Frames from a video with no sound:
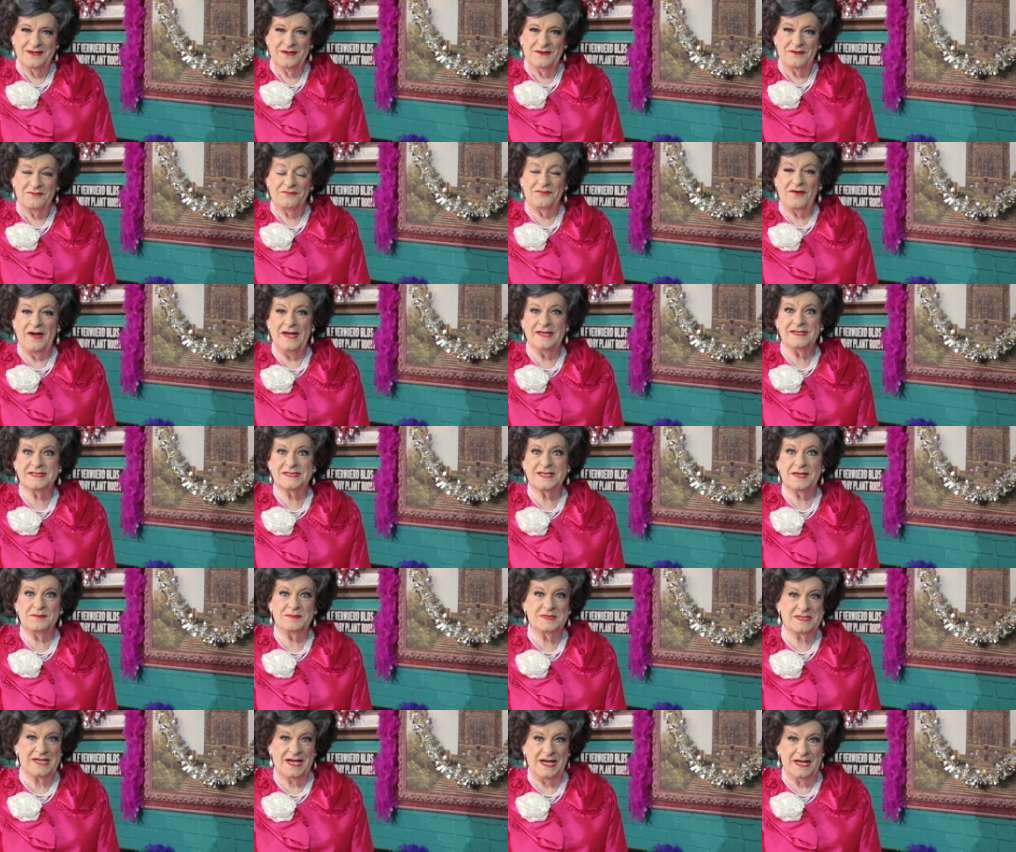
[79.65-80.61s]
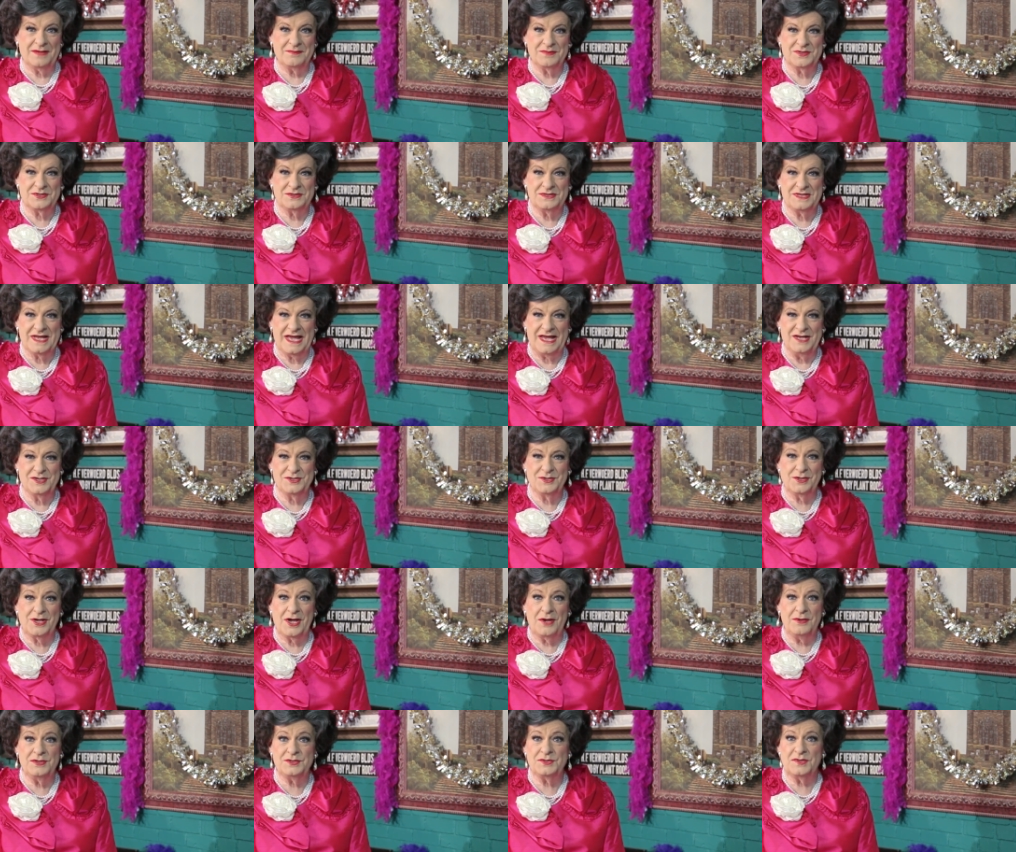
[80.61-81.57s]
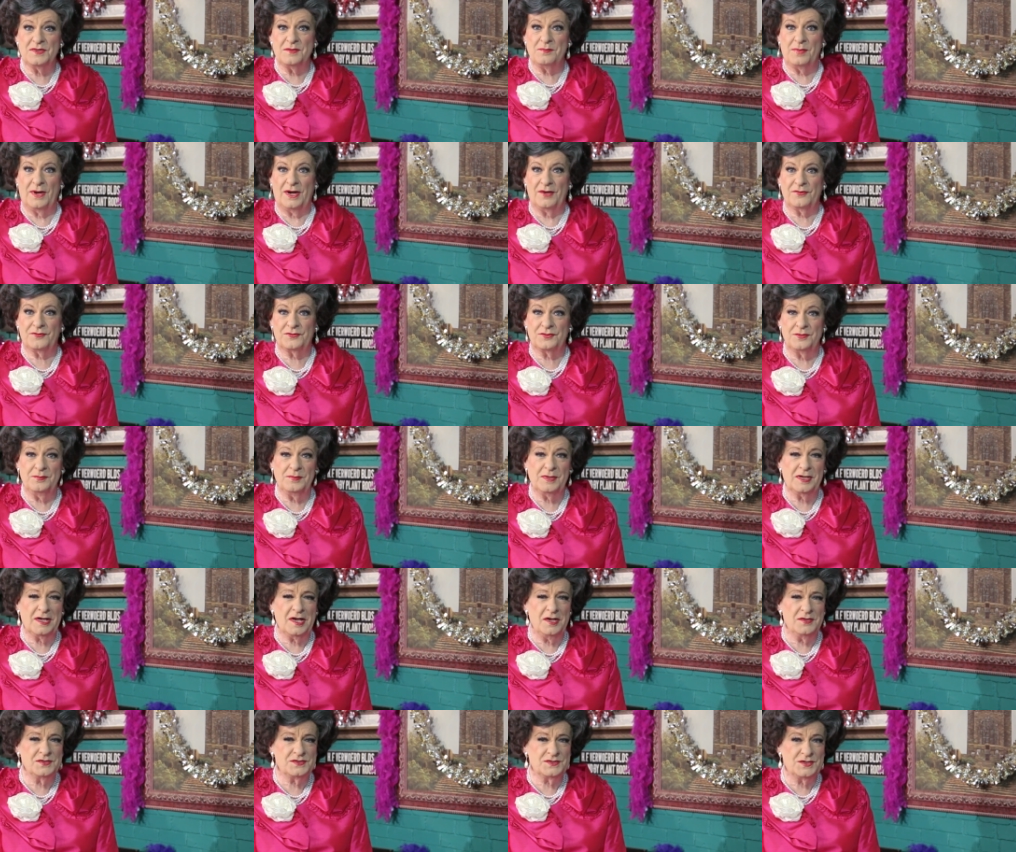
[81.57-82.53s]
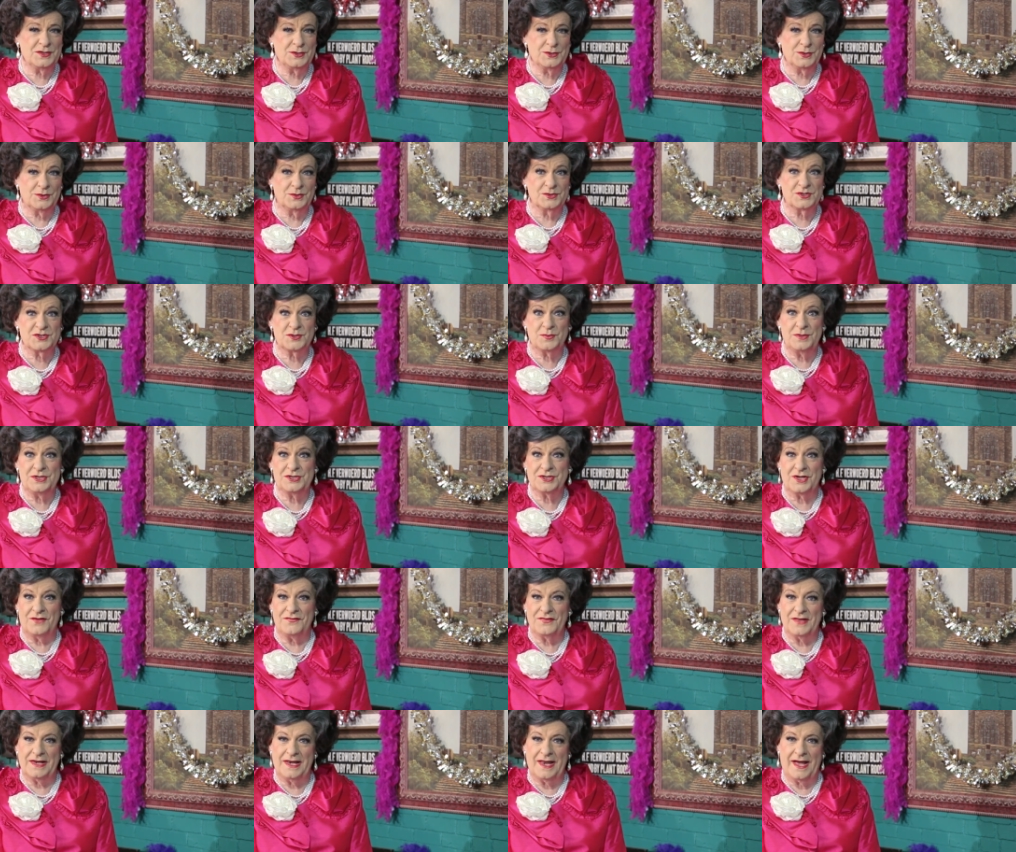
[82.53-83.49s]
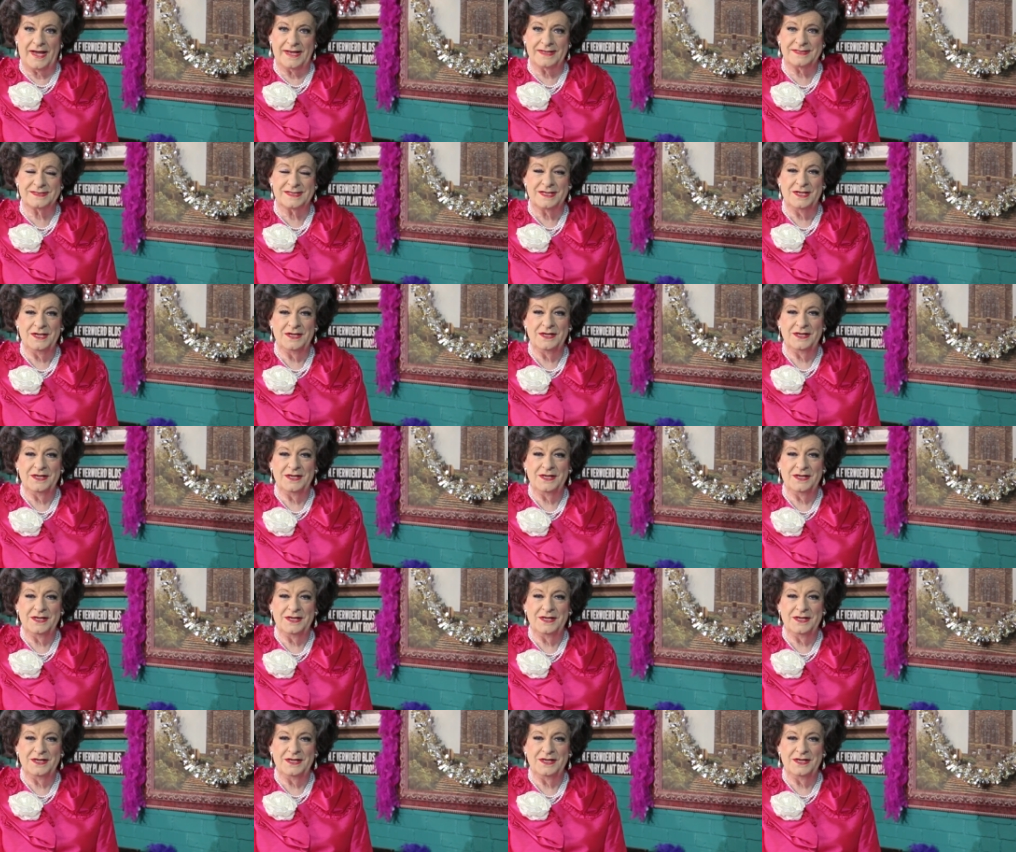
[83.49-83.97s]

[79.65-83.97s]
find some time today to go into the bathroom, close the door, switch on the light,